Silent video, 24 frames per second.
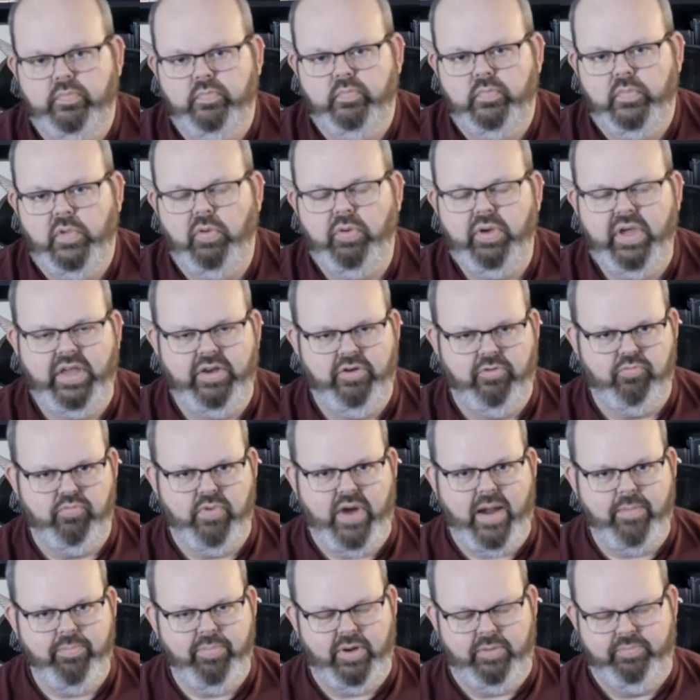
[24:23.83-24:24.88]
Okay, to
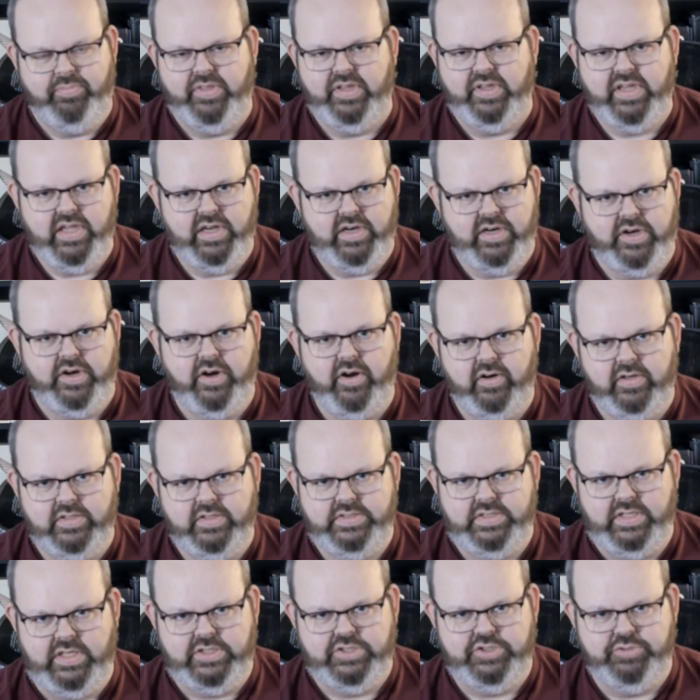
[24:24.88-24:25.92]
wrap up the kind of card
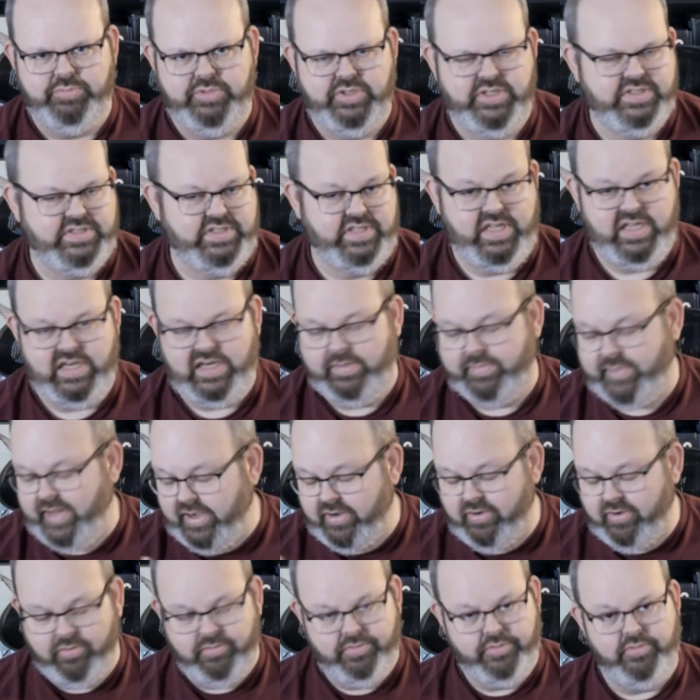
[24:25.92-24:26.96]
section, because again, I'm
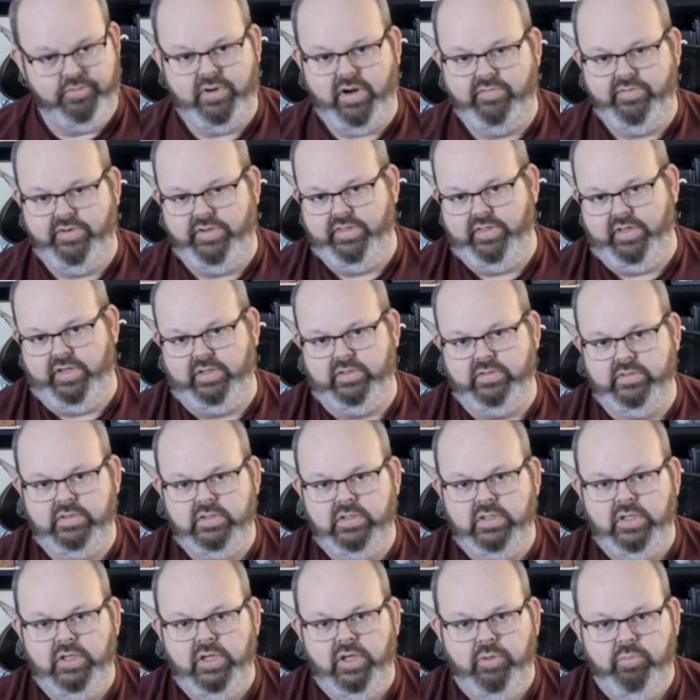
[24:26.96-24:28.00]
not going through everything,
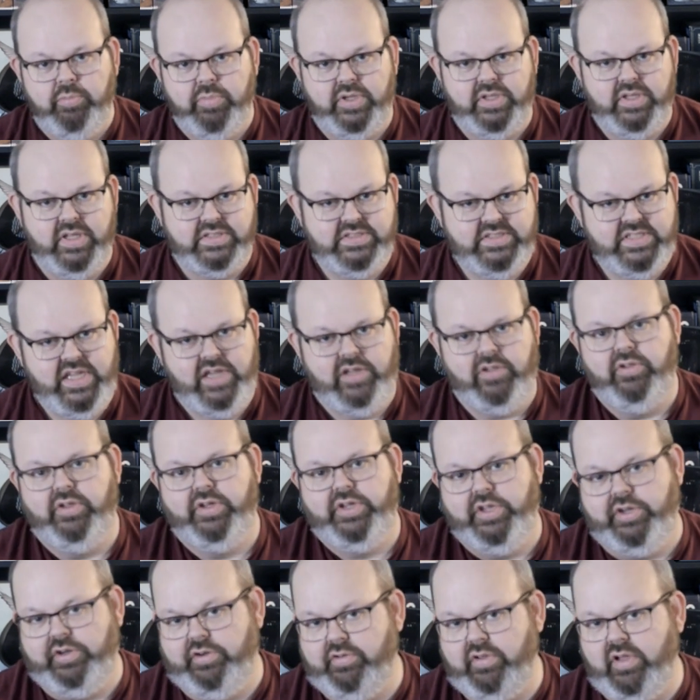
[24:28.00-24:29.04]
but let's take a look
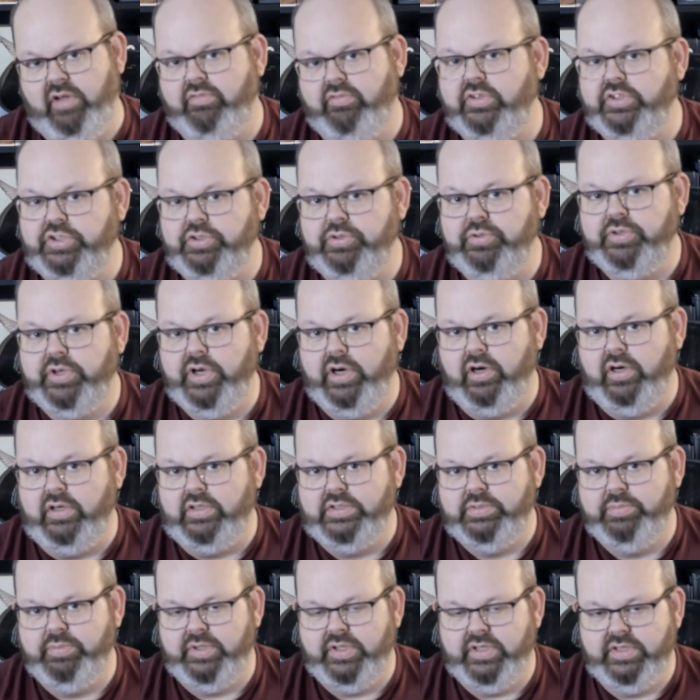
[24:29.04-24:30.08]
at your level 2
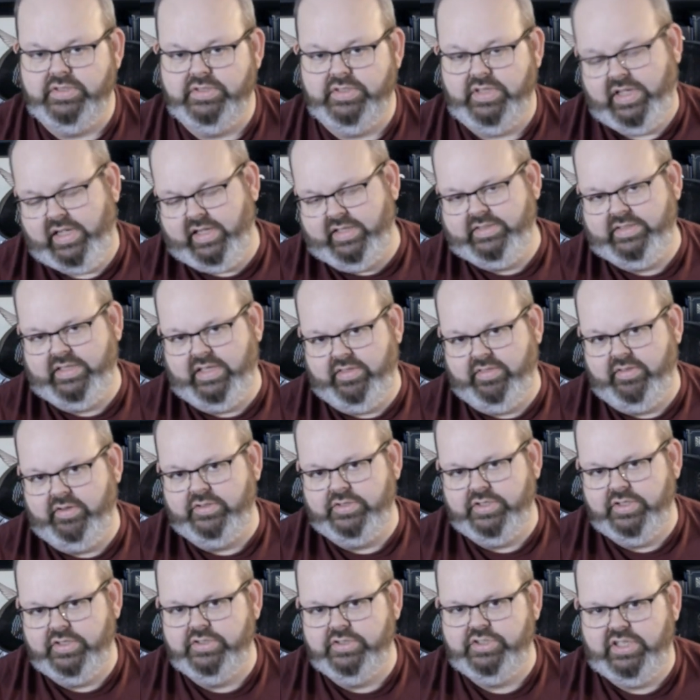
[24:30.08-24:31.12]
cards, because like I said,
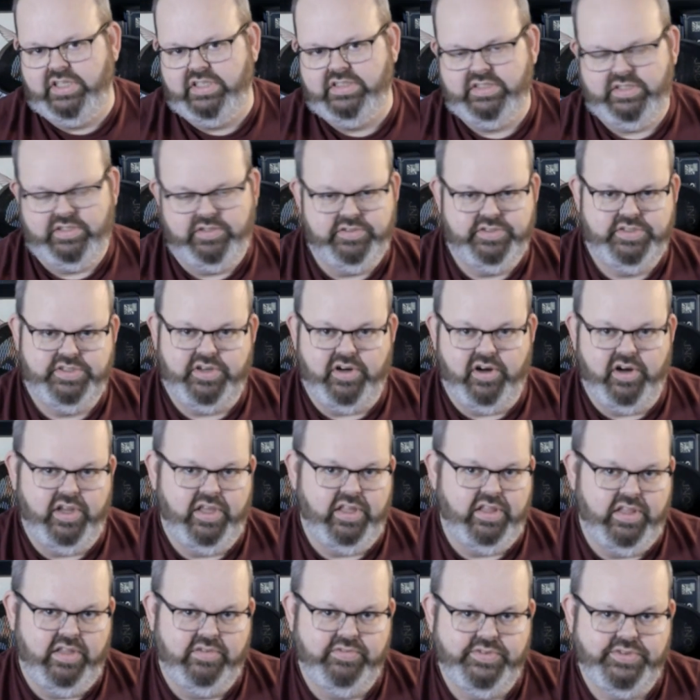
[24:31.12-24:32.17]
there's a good chance that you're starting
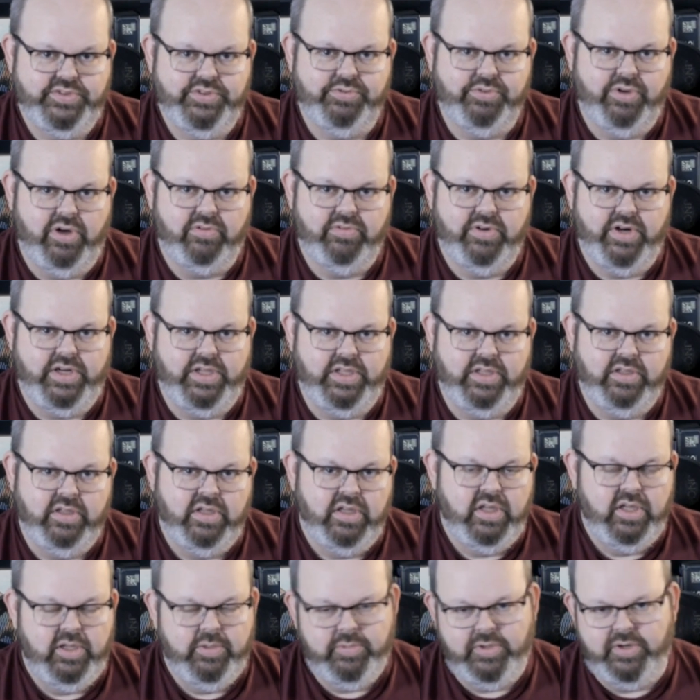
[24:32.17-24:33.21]
at level 2 already,
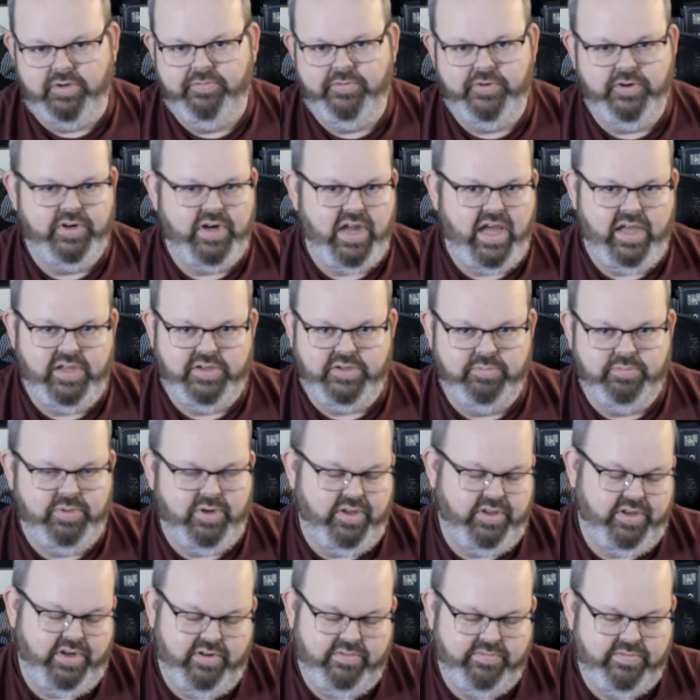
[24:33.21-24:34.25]
but if you're not, you're
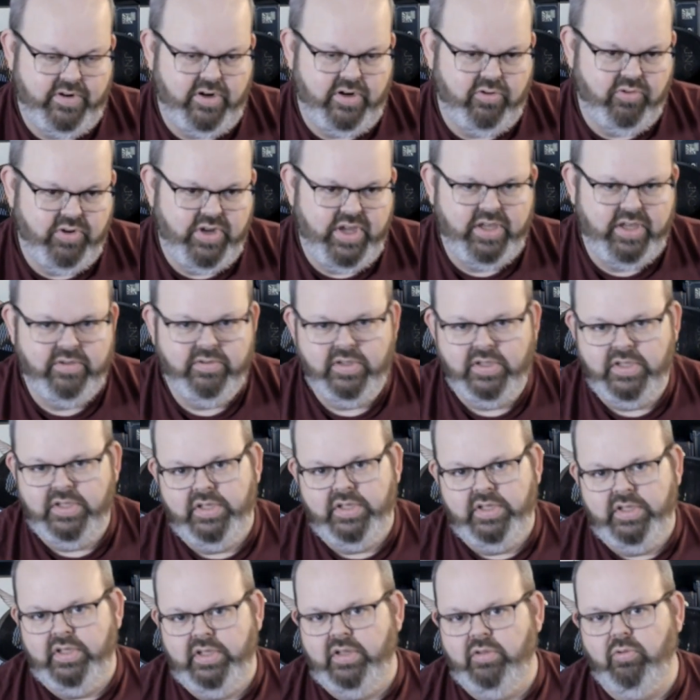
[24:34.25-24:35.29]
probably not far away.
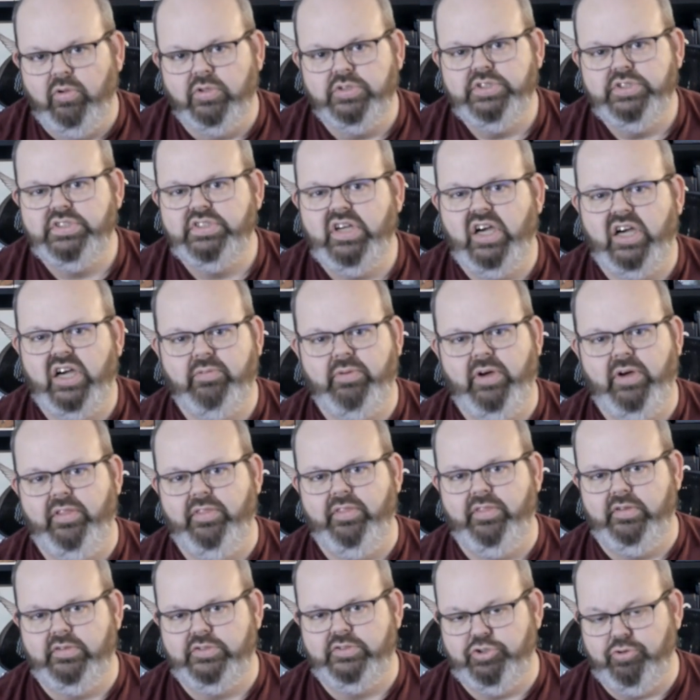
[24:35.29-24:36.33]
We'll just talk
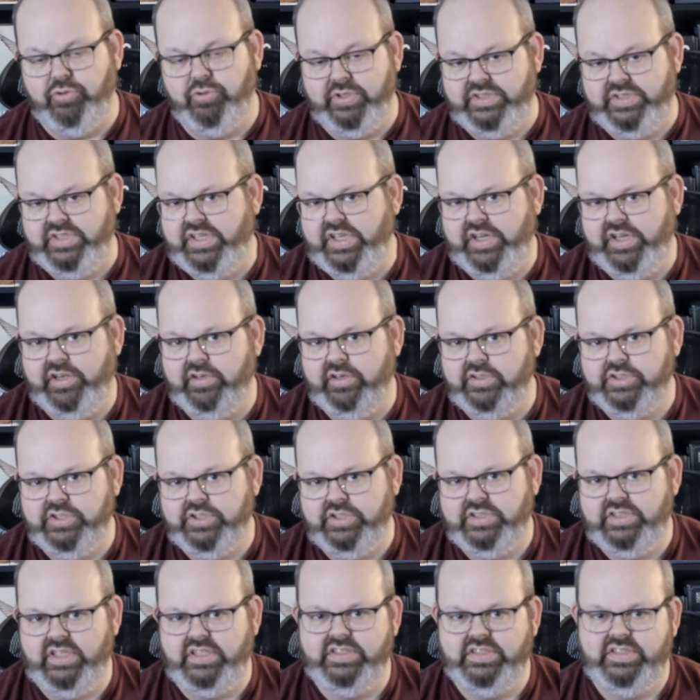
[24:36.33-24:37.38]
about the choice here
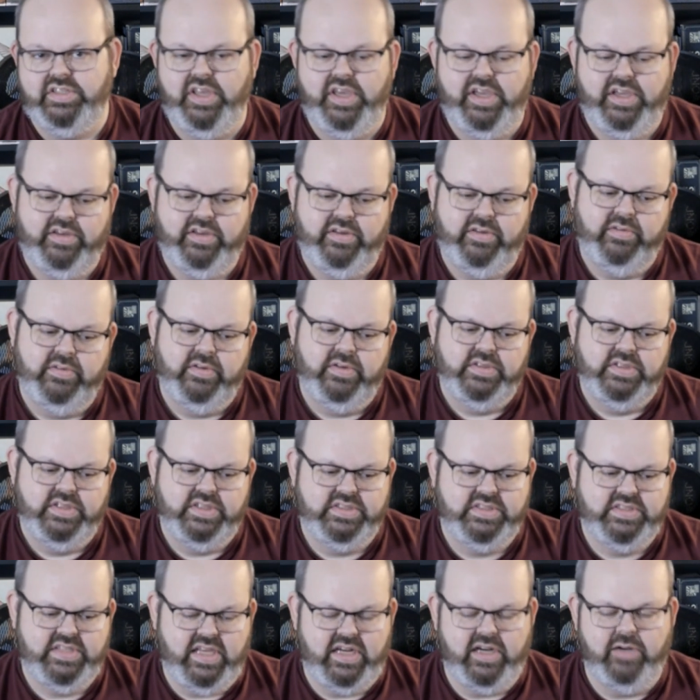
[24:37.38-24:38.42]
just as like to
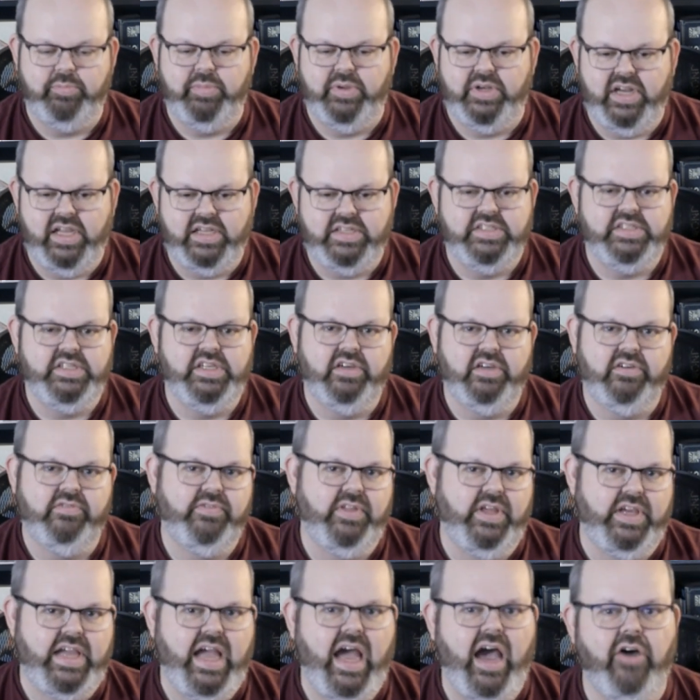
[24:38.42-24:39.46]
set up an idea of
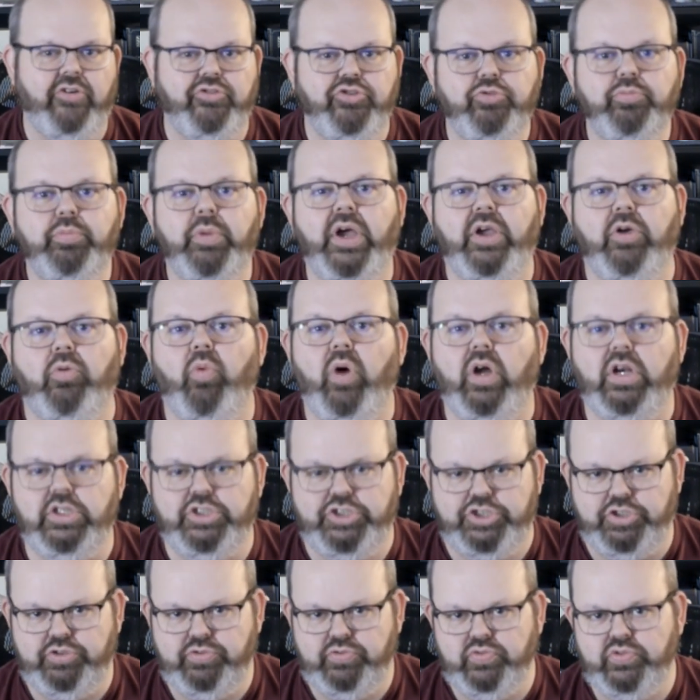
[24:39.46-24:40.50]
like how you might want to
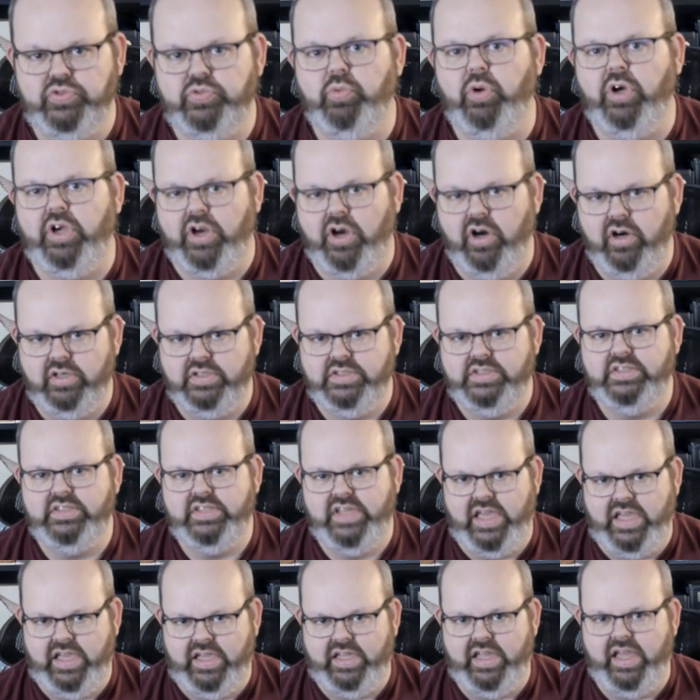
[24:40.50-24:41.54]
choose what cards to
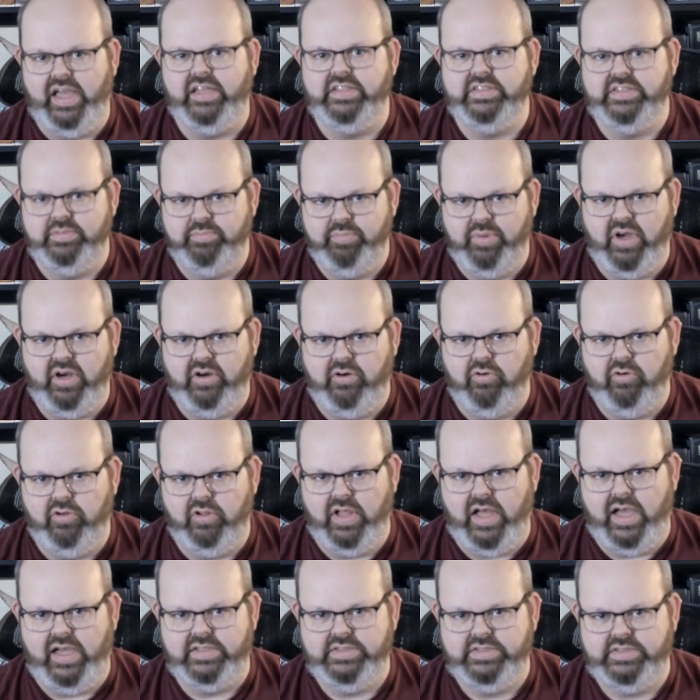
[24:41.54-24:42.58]
take as the
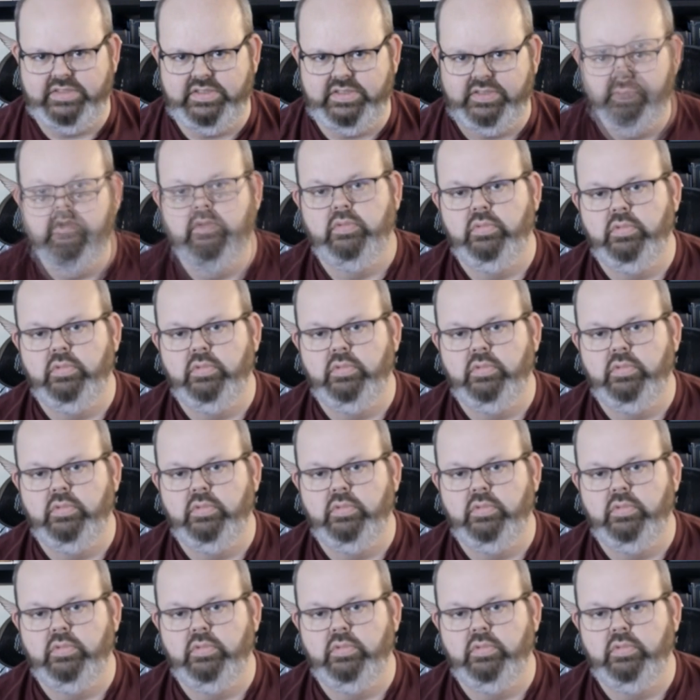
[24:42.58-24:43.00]
Pyroclast.